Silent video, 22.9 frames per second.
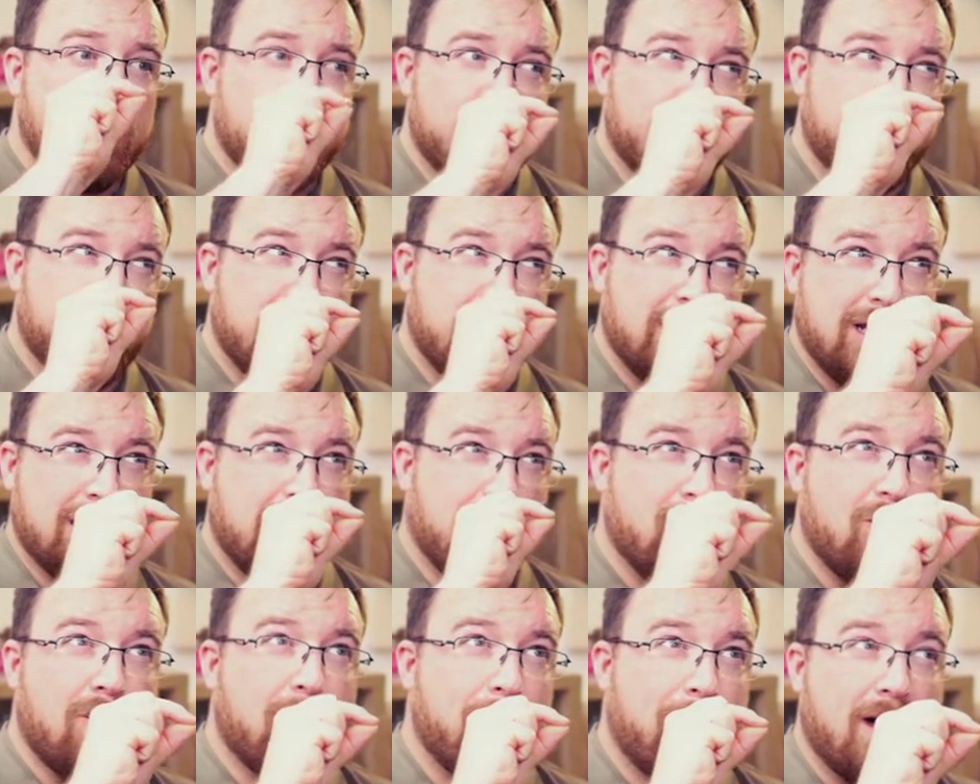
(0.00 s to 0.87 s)
the
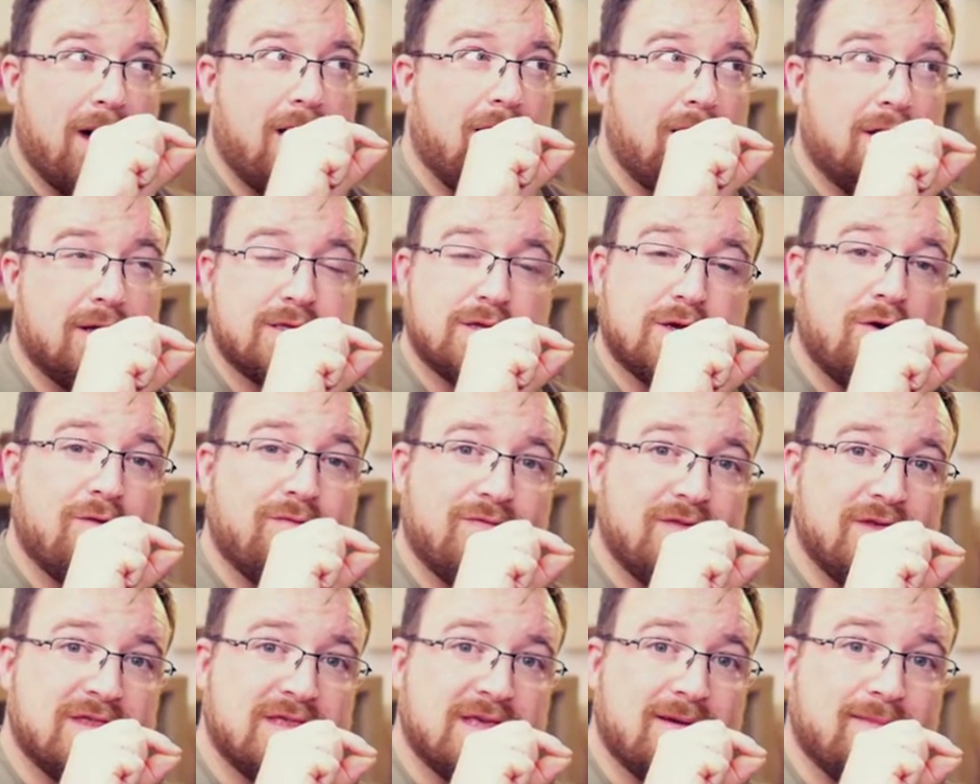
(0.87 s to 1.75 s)
lower part of
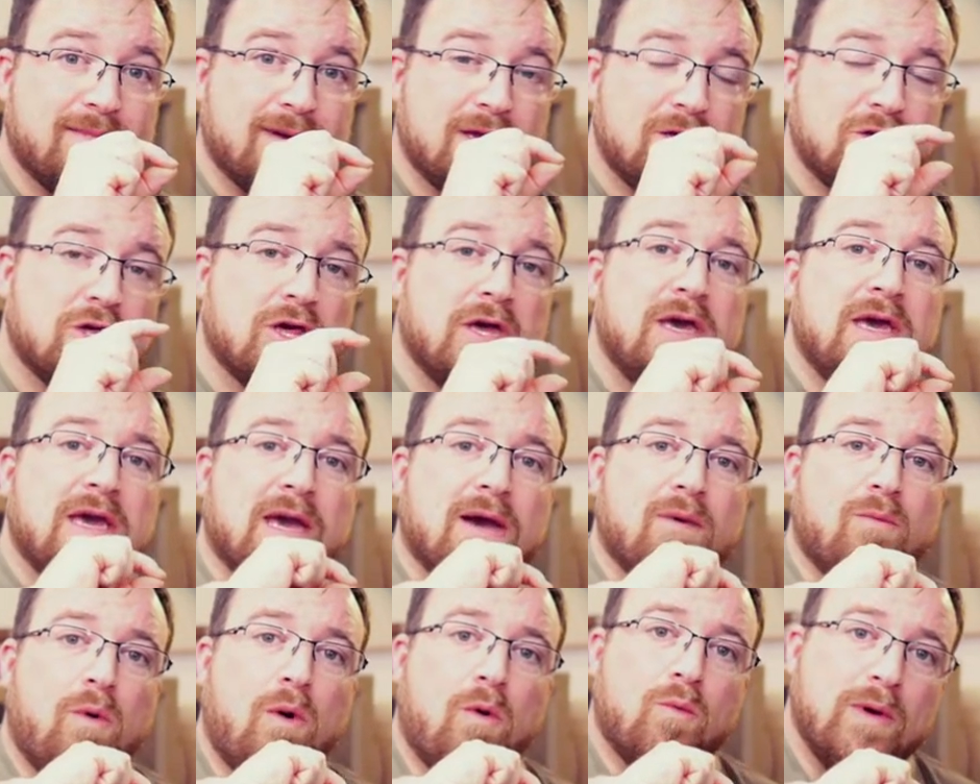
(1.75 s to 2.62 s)
this image
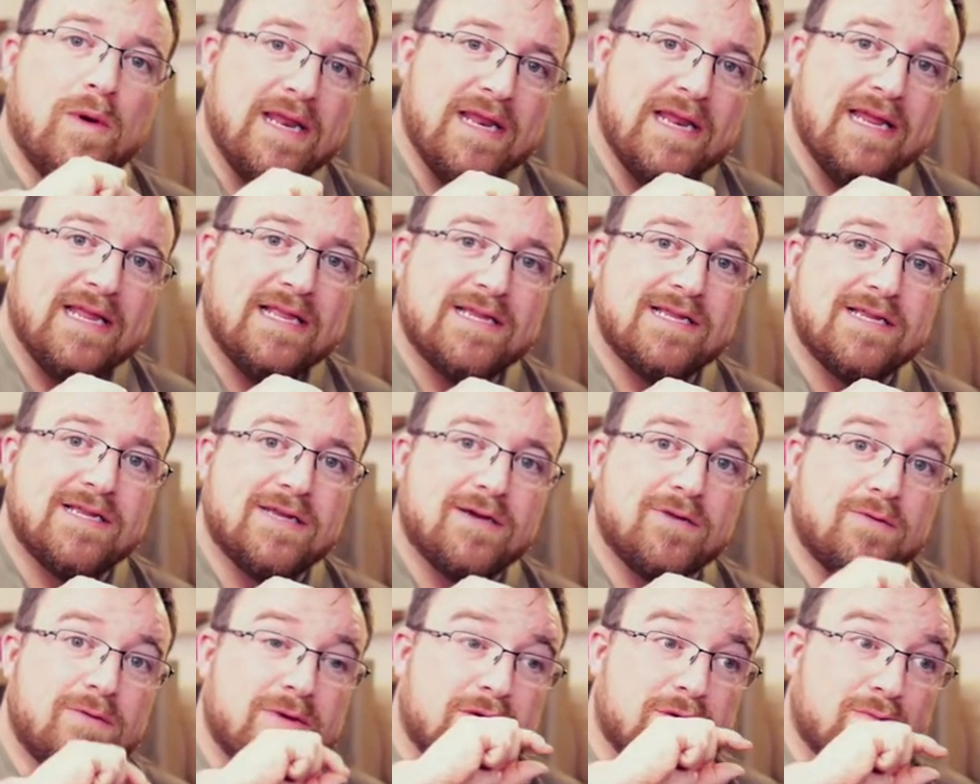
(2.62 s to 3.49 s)
and what we need to
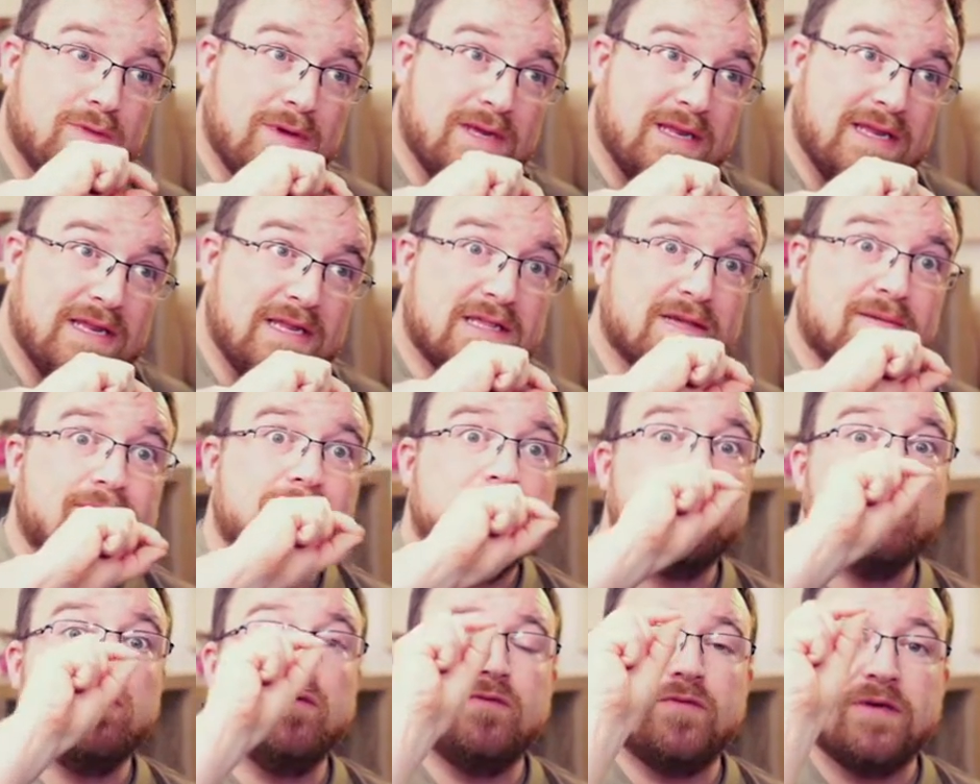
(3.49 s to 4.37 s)
do is we need to
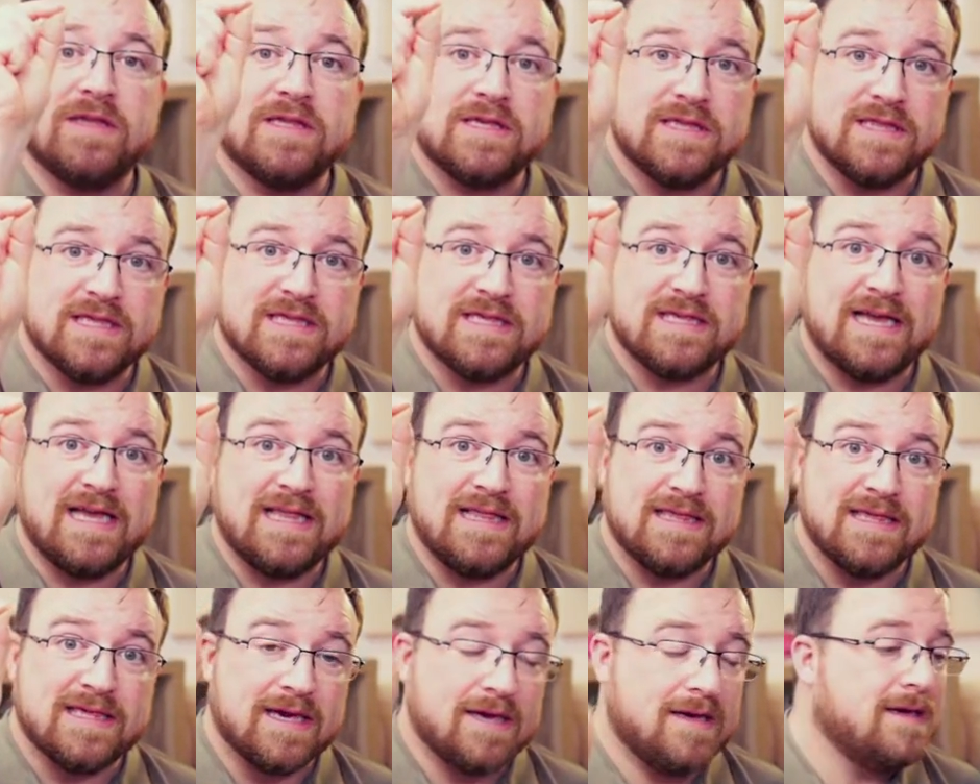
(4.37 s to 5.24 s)
move it to the
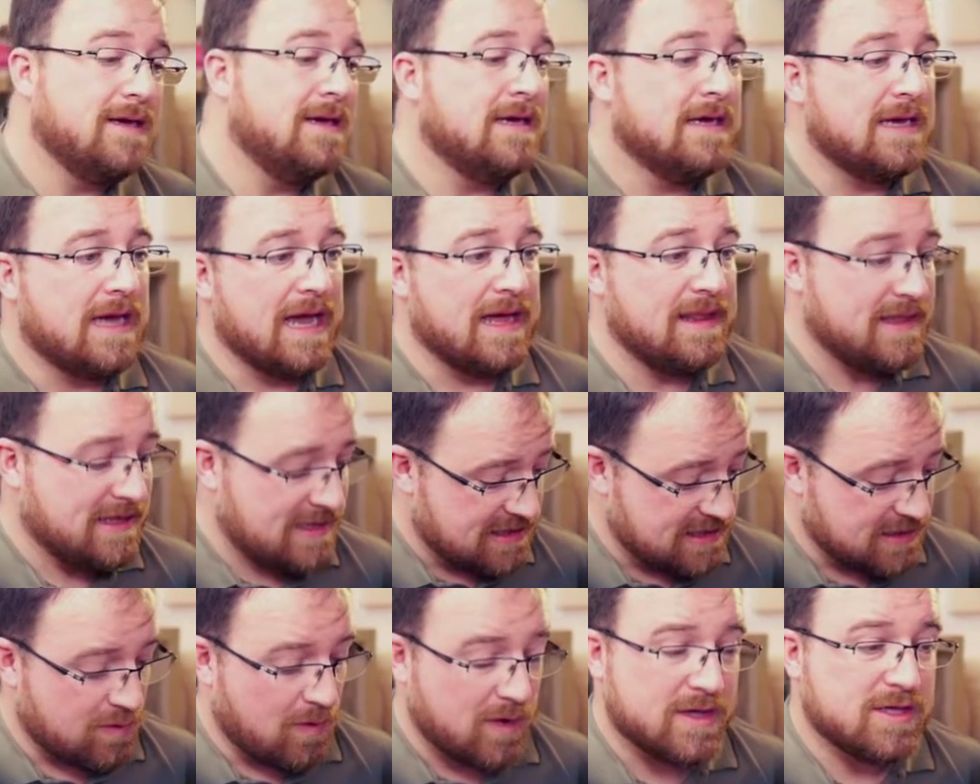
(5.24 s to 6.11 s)
center and this
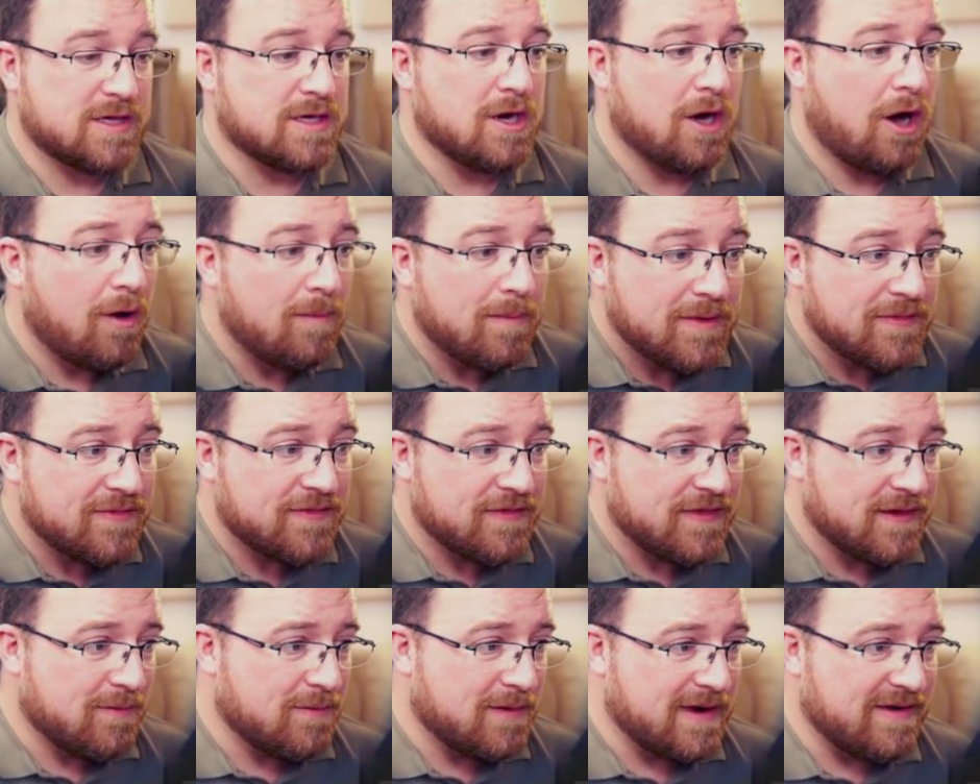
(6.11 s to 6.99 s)
is quite a common
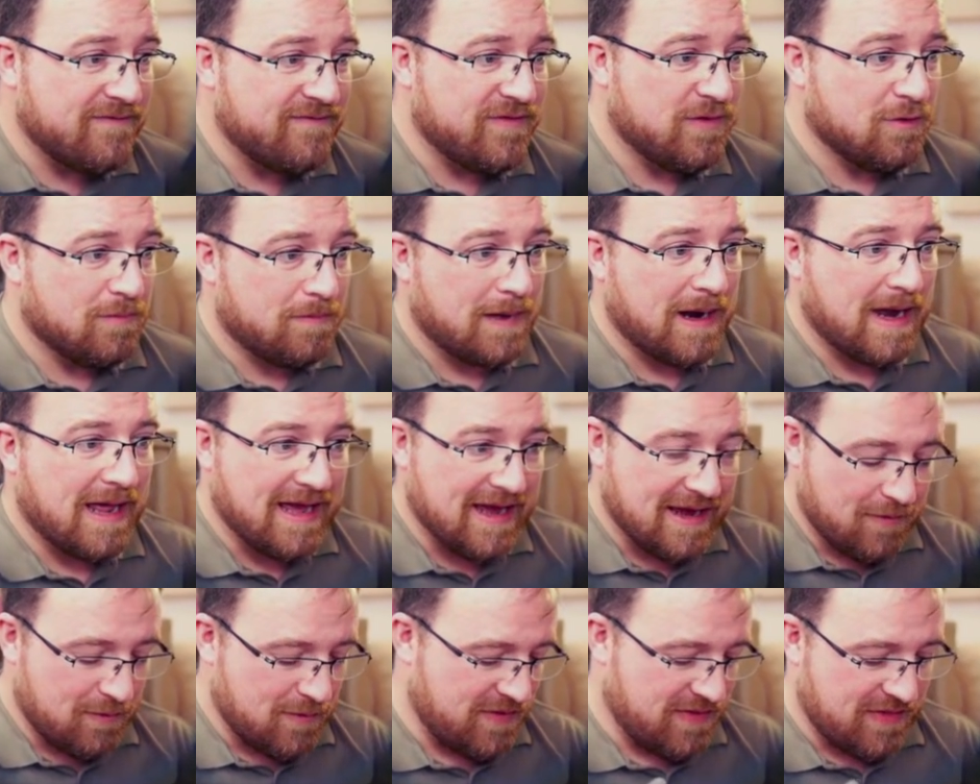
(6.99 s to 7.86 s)
thing whenever you're
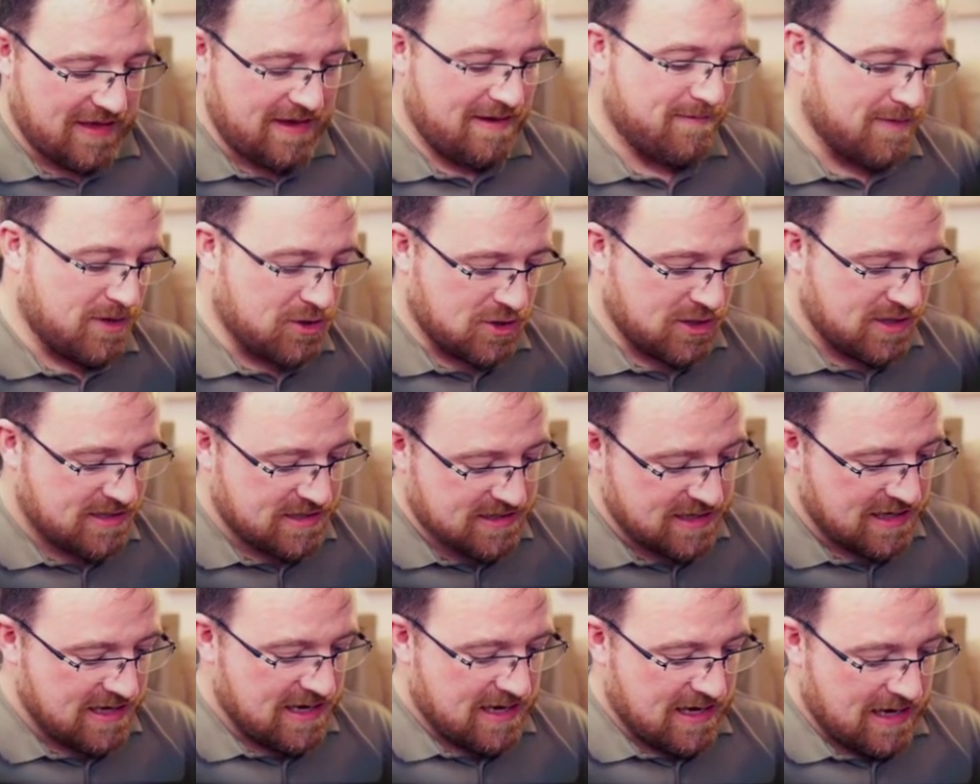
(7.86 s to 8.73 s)
playing with
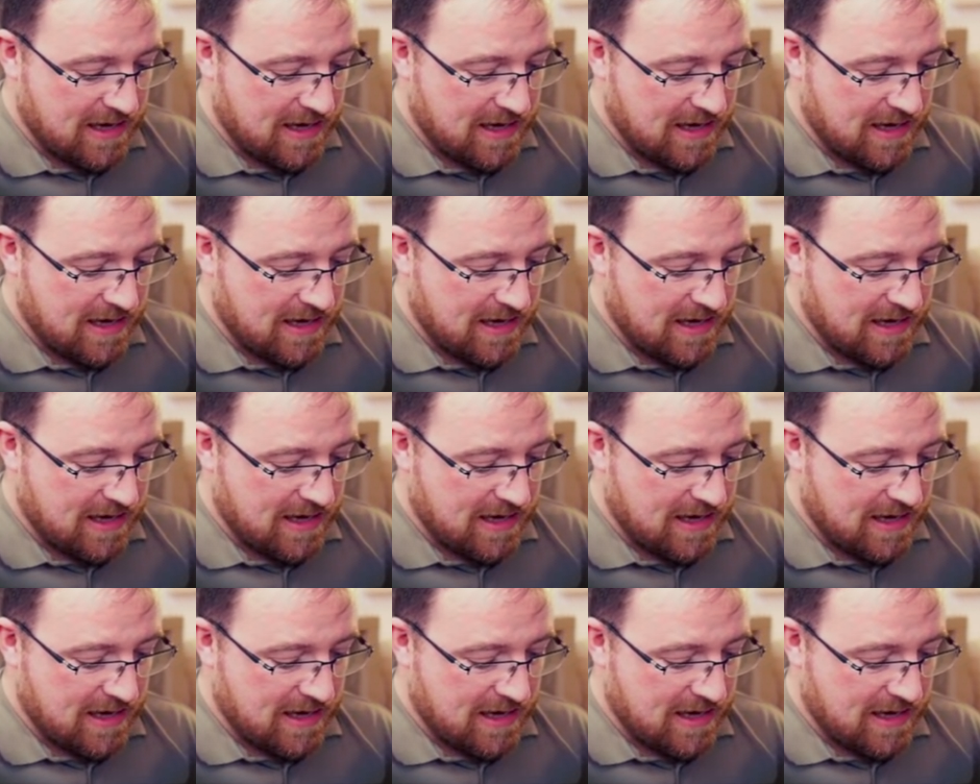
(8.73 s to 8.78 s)
images.